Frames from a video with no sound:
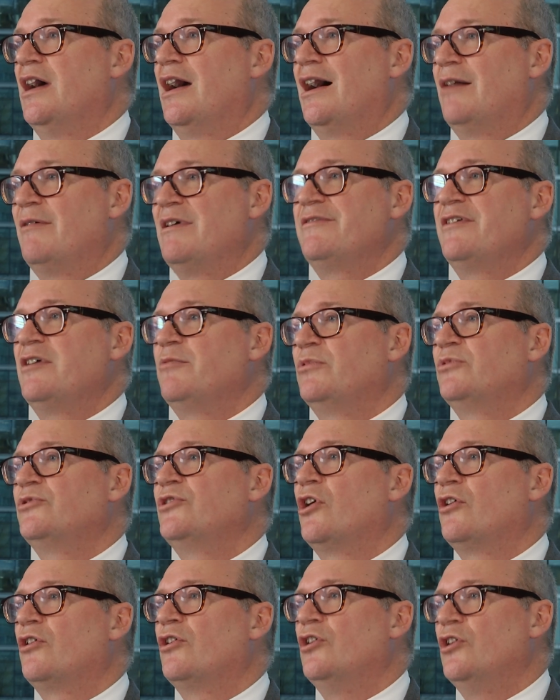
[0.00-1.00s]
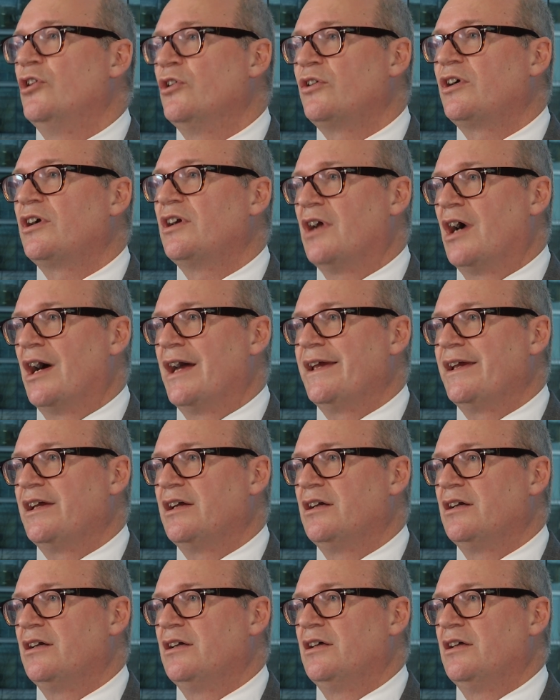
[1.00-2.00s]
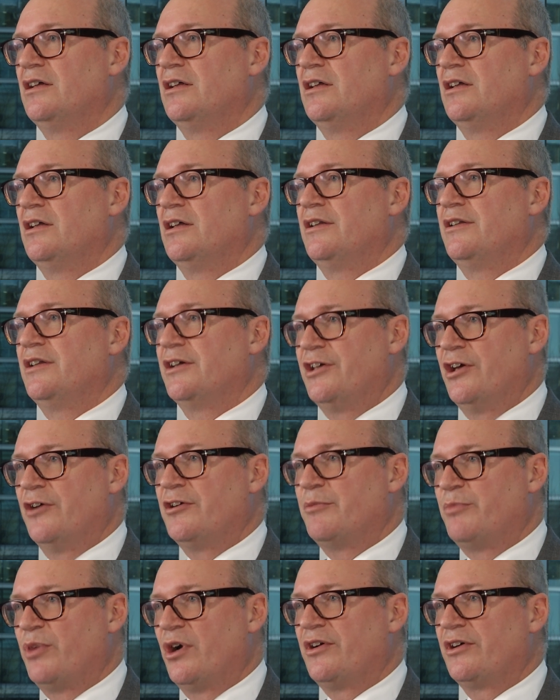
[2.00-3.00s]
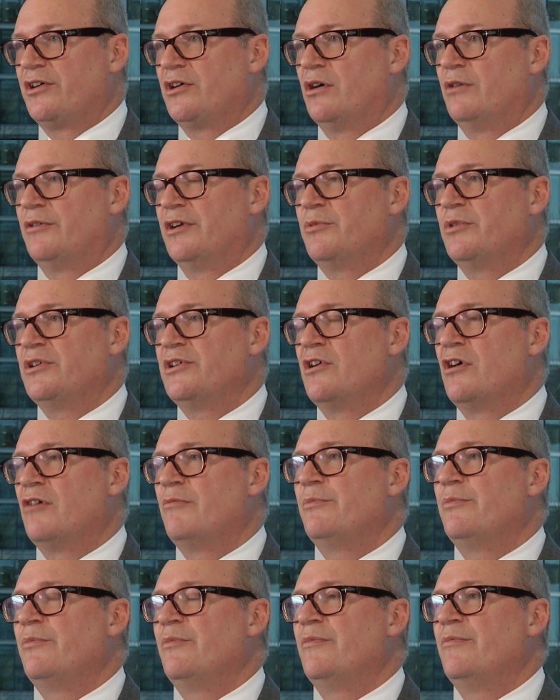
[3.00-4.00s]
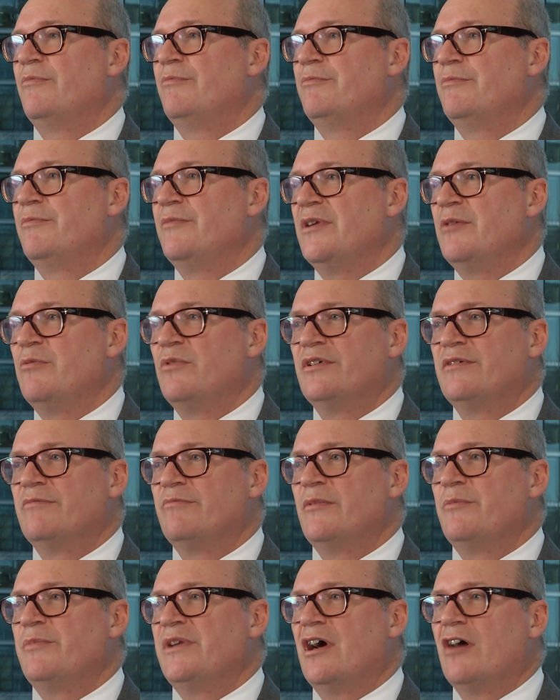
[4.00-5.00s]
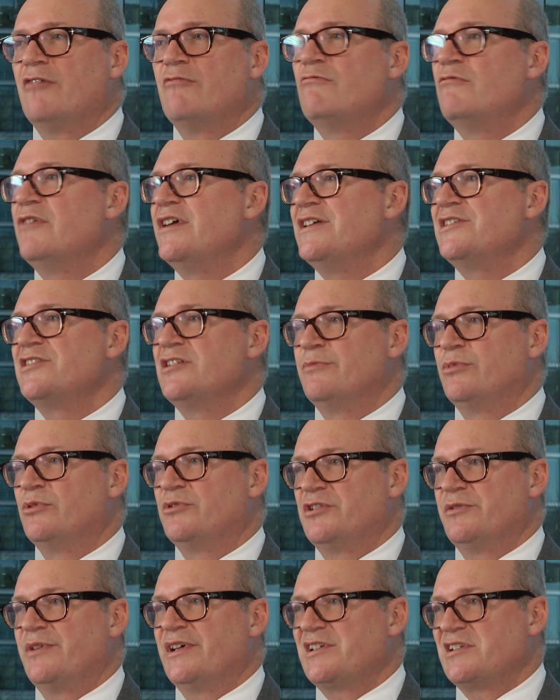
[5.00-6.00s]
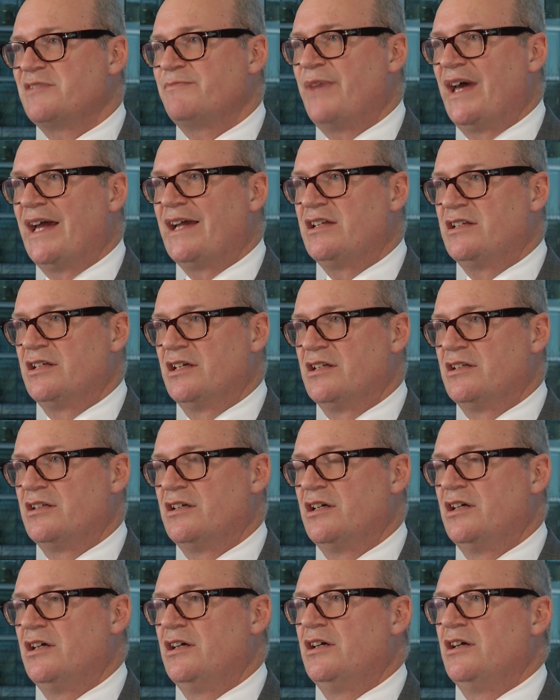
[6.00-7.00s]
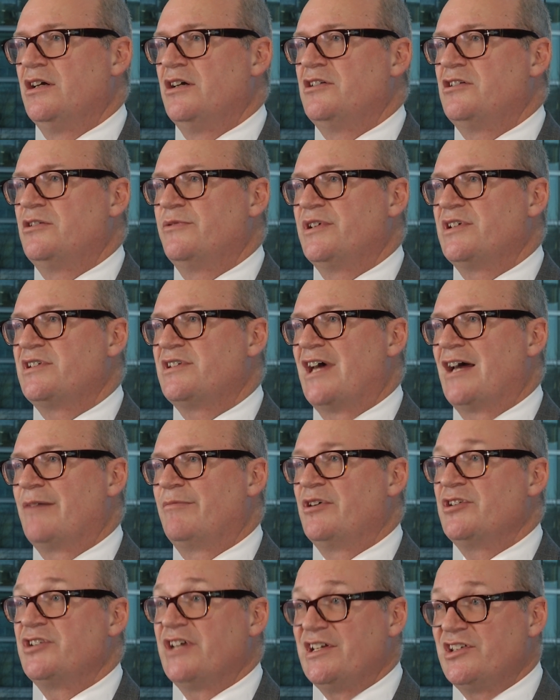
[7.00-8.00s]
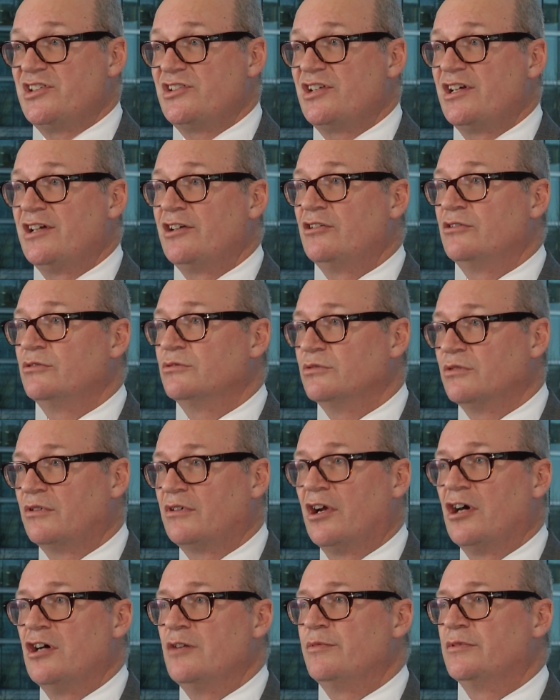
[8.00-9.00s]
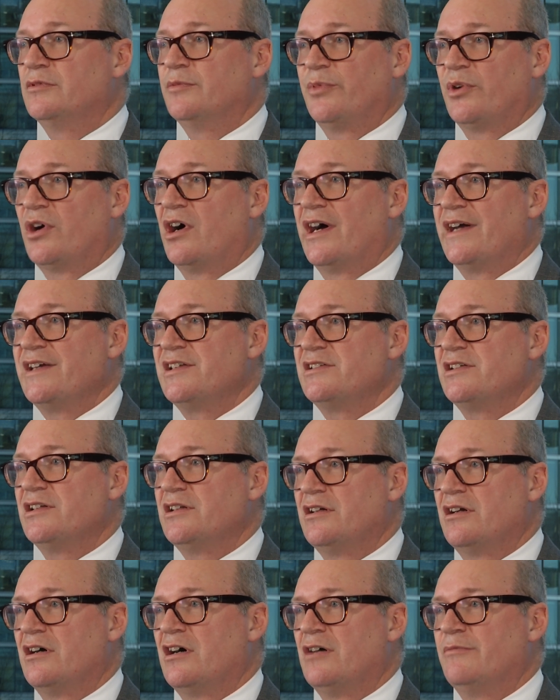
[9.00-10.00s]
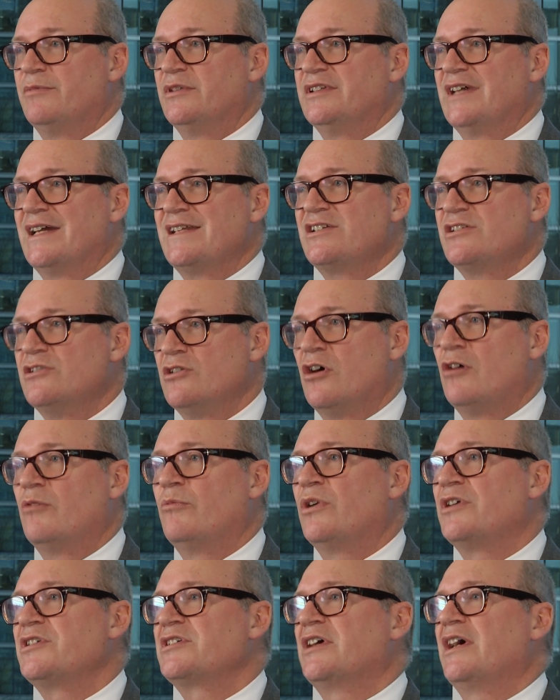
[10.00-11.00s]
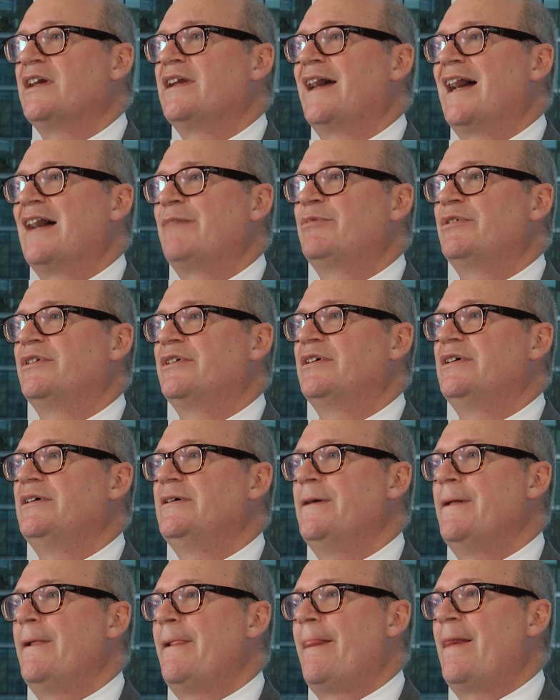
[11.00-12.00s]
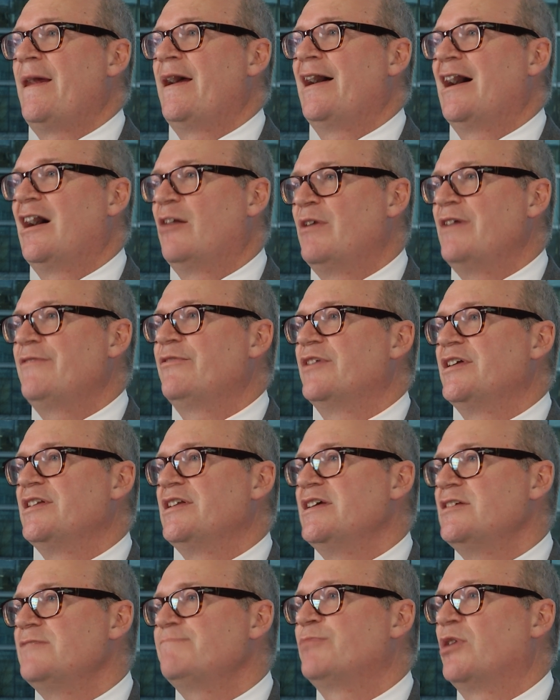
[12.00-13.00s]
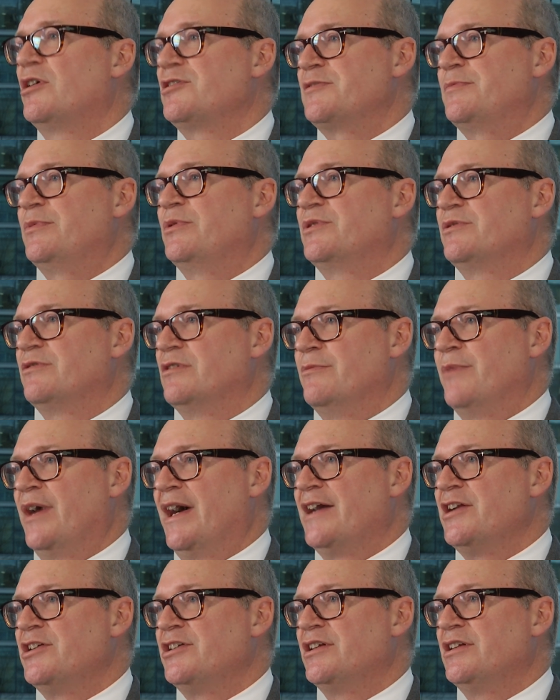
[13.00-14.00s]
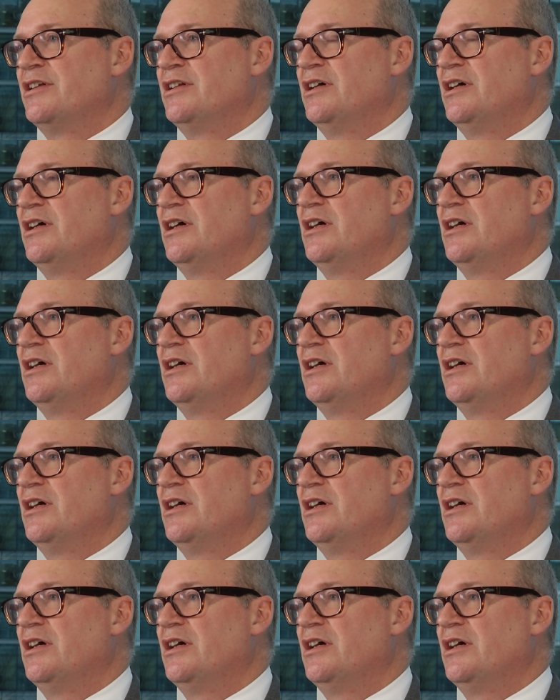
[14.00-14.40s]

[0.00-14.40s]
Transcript: However, it will not look like the Kyoto Protocol. It would be unreasonable to expect it to establish a single global price in carbon. That's not what's going to happen. However, it is possible to imagine